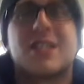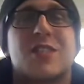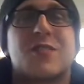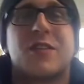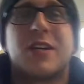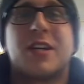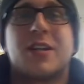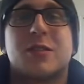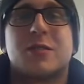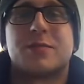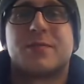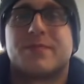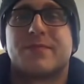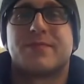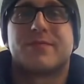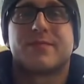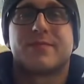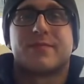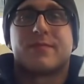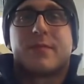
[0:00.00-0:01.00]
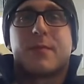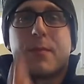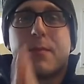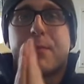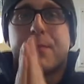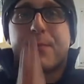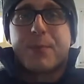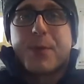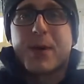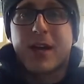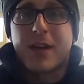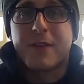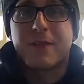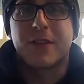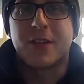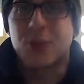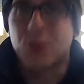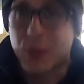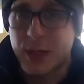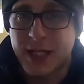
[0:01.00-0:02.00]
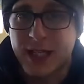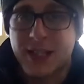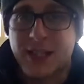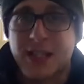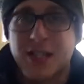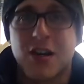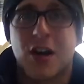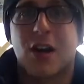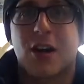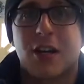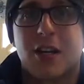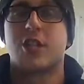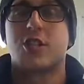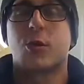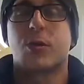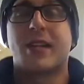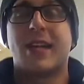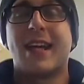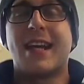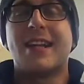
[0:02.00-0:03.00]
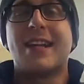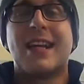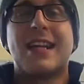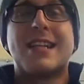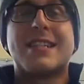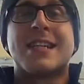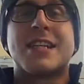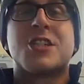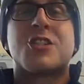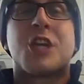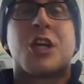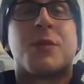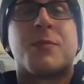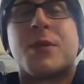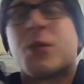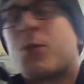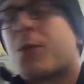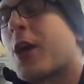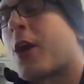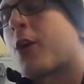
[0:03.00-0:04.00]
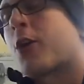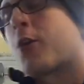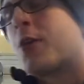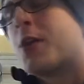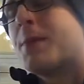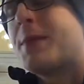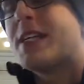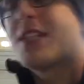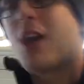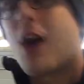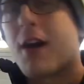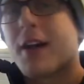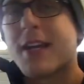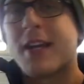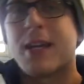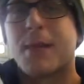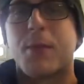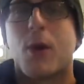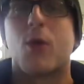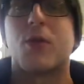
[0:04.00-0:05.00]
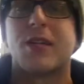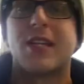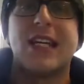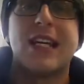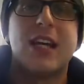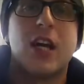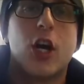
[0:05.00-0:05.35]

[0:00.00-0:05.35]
video, but I feel we need to talk. So today, ladies and gentlemen, we are going to be talking about the